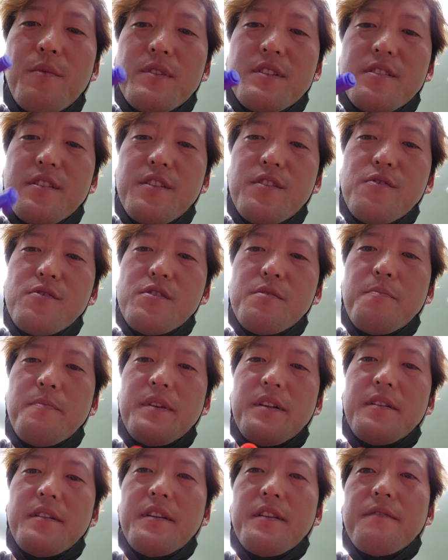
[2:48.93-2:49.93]
what's the
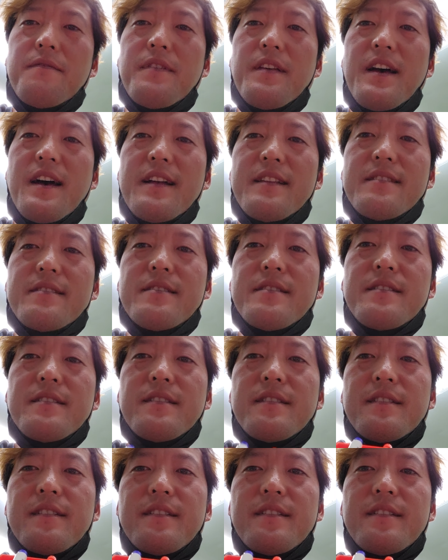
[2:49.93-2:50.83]
usability of that?